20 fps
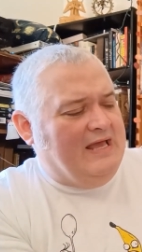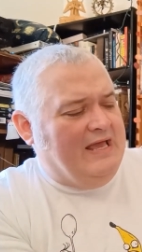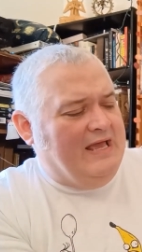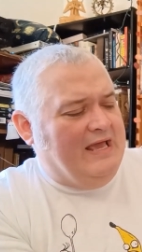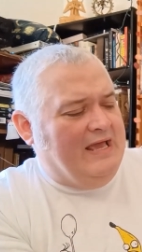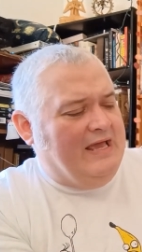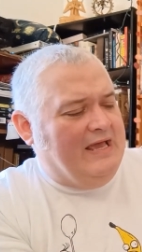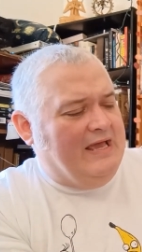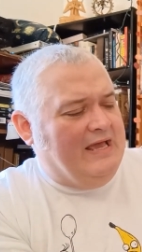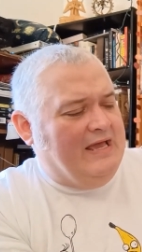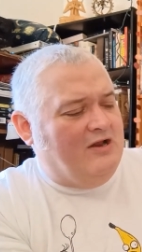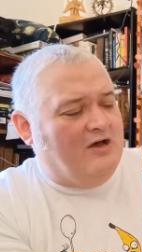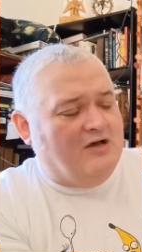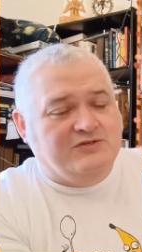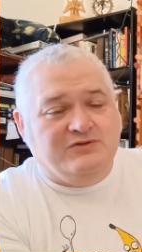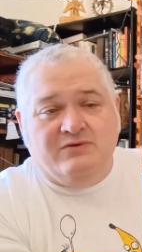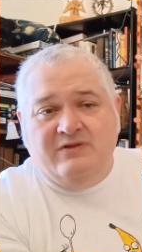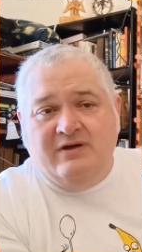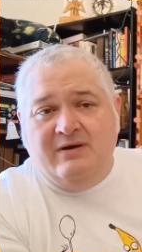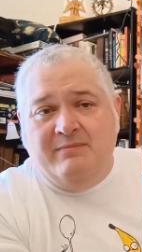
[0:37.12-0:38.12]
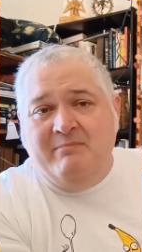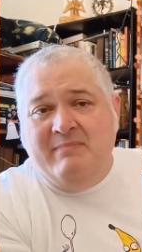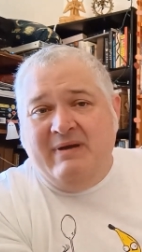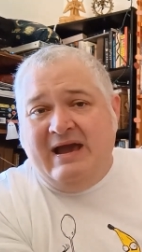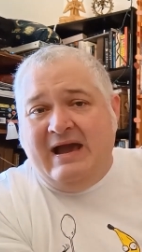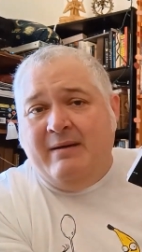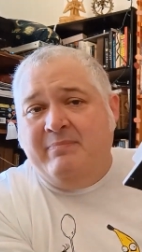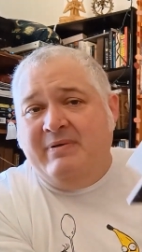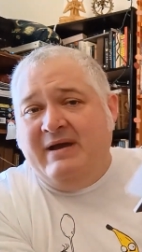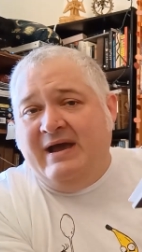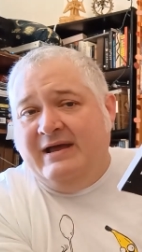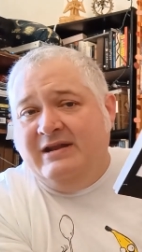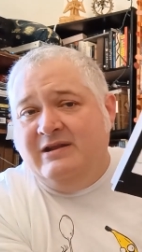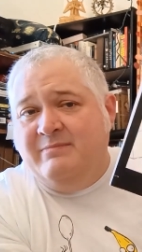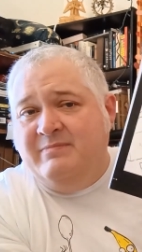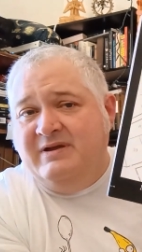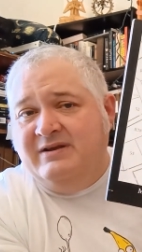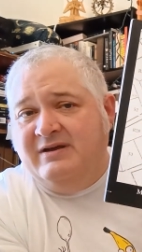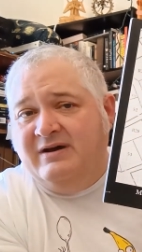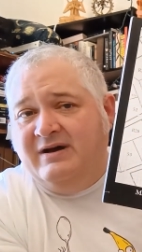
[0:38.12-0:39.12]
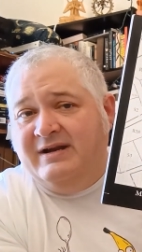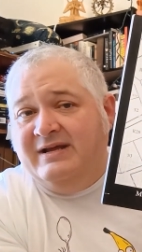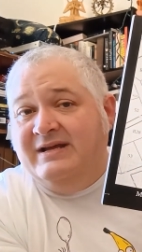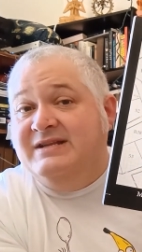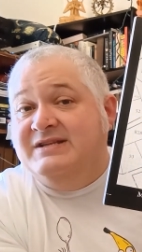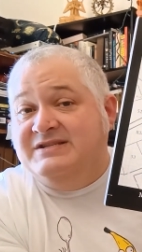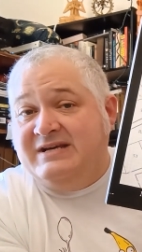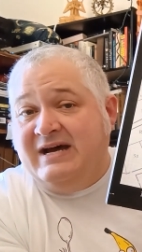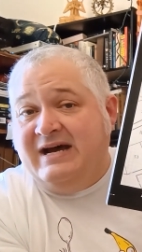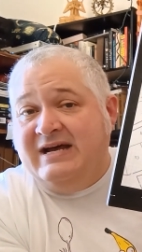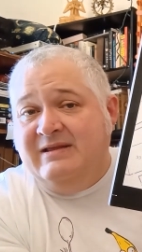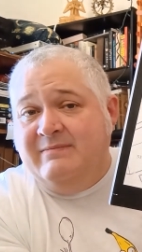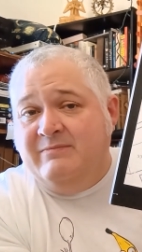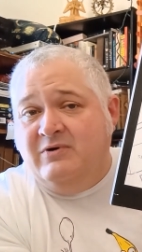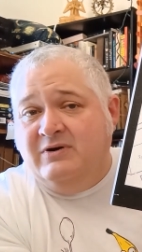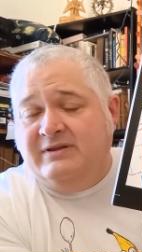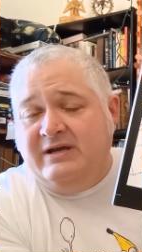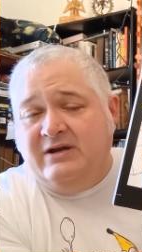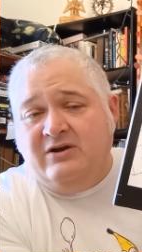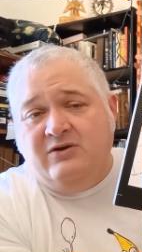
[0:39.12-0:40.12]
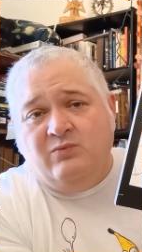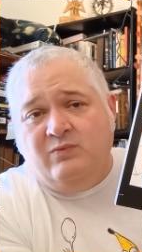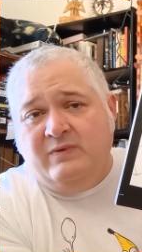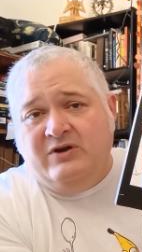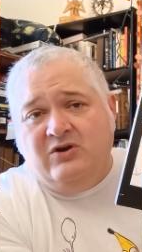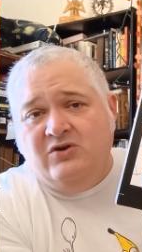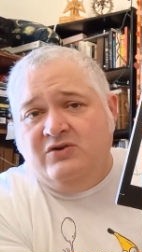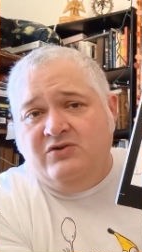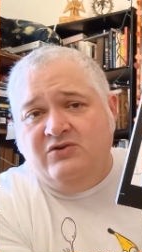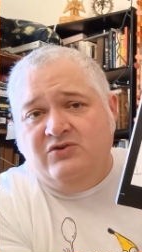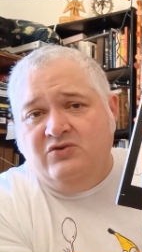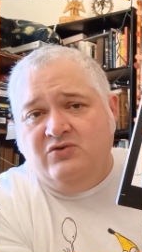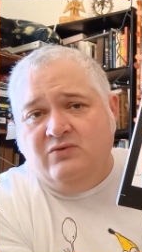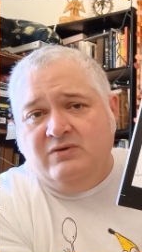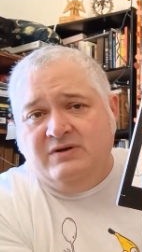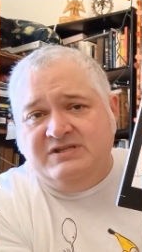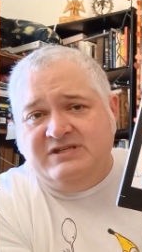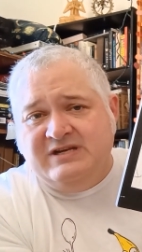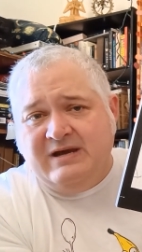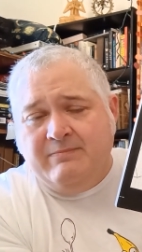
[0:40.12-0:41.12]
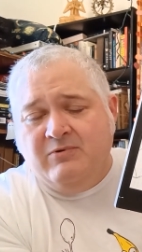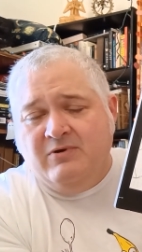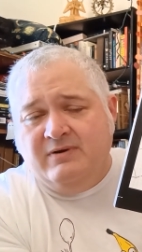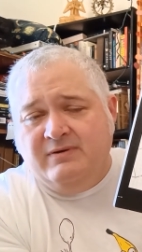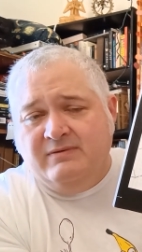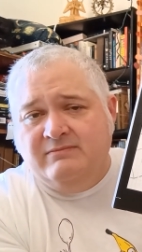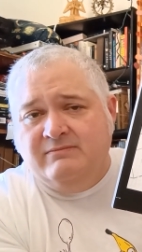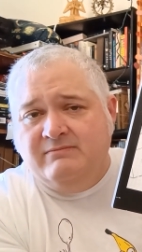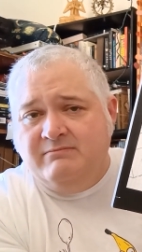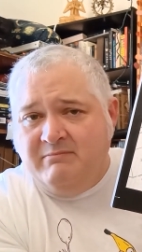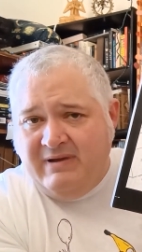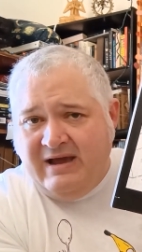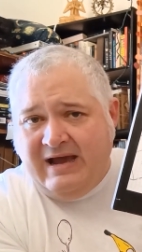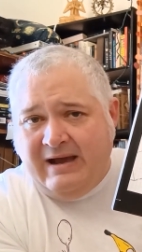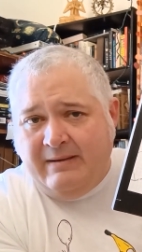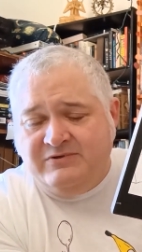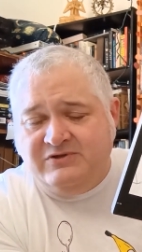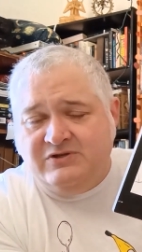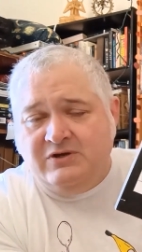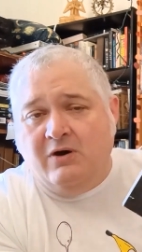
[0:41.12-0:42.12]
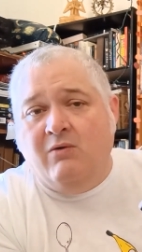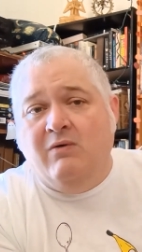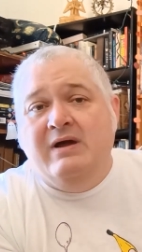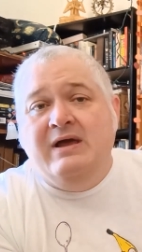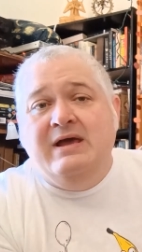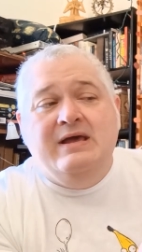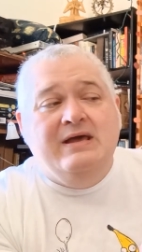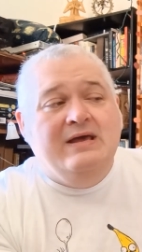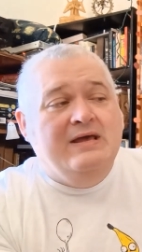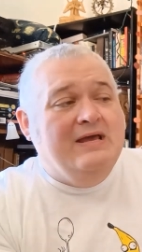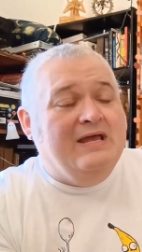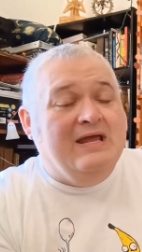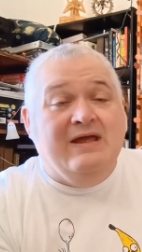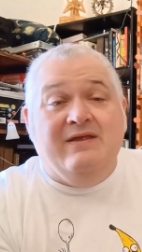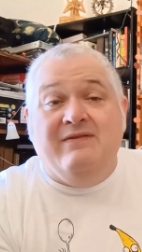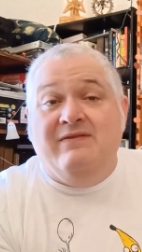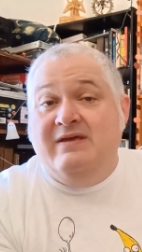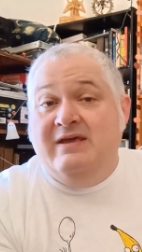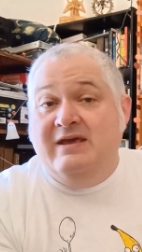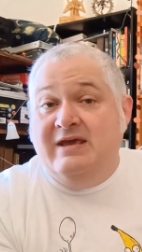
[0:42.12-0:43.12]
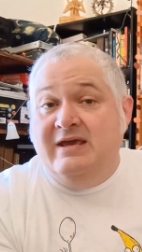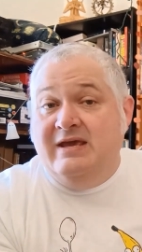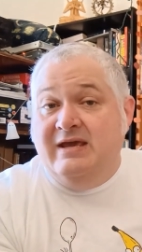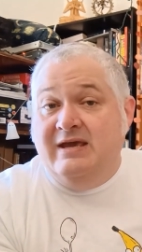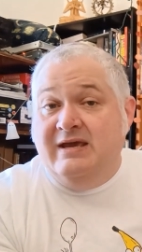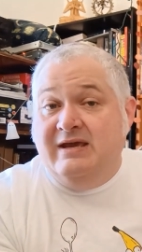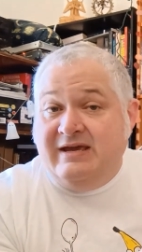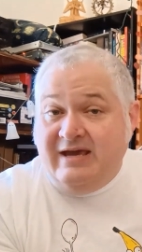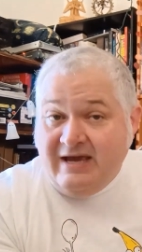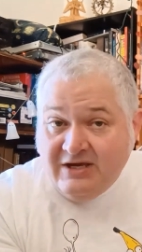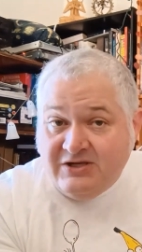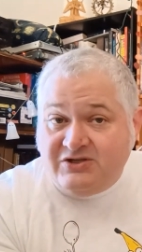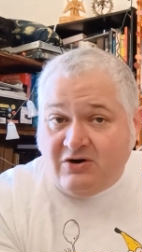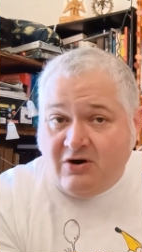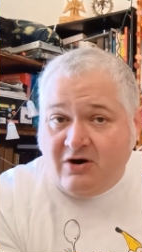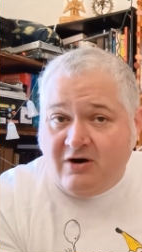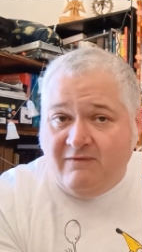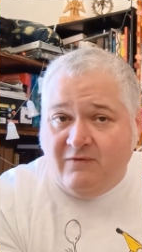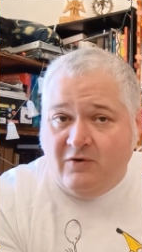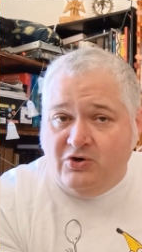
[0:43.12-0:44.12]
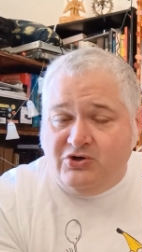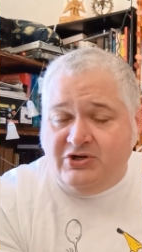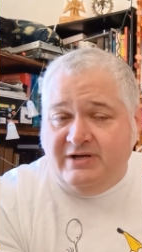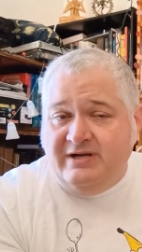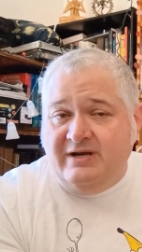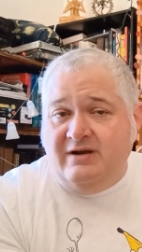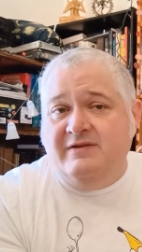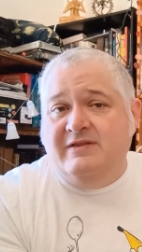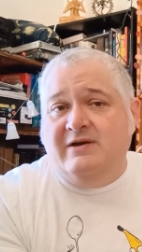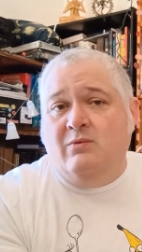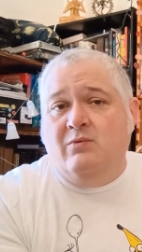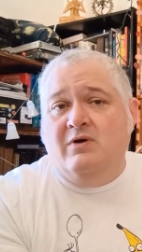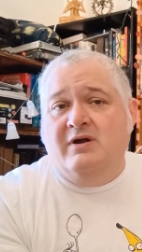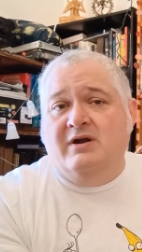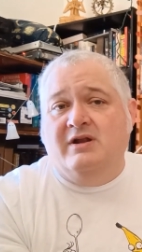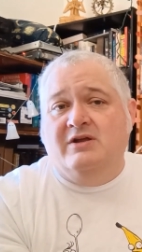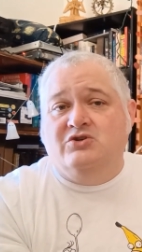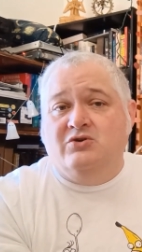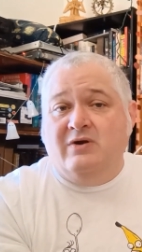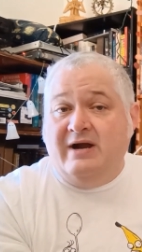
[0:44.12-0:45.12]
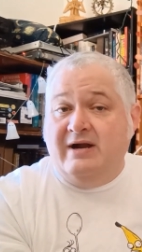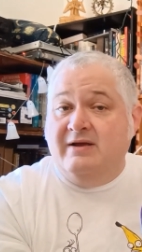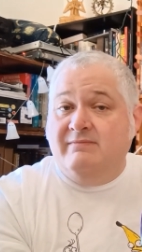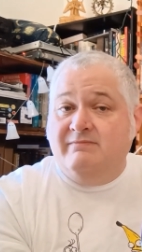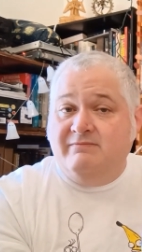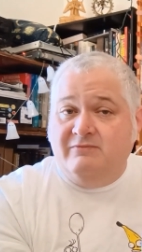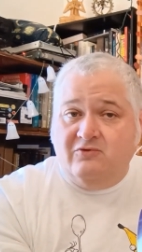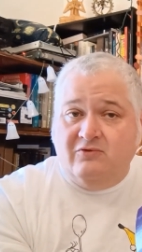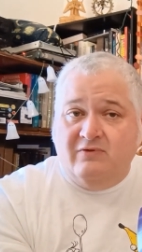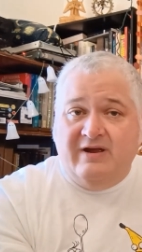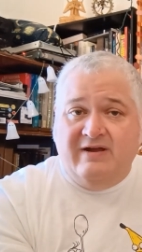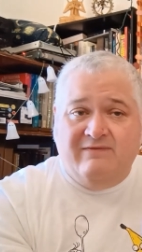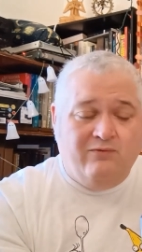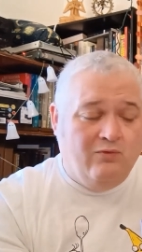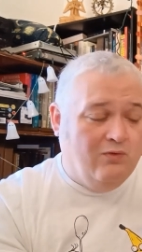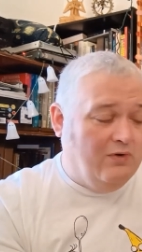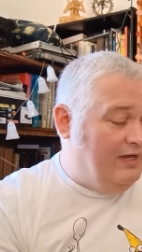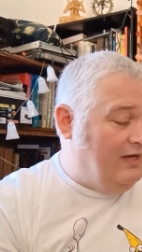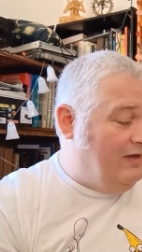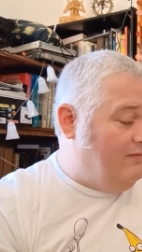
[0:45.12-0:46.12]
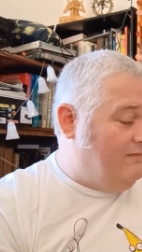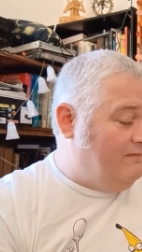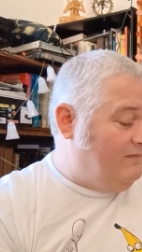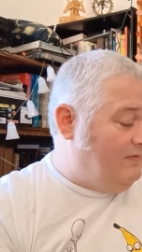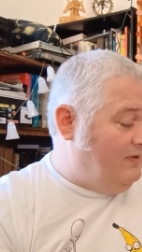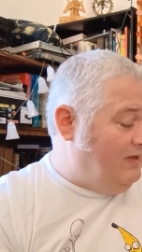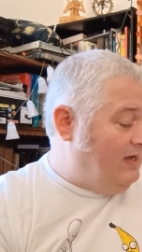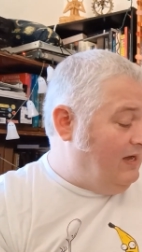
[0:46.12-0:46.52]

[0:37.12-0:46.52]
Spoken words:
and also the map had to be done inside the book. We couldn't do a separate map. So, in the Kickstarter version here that we're going to try to create for you,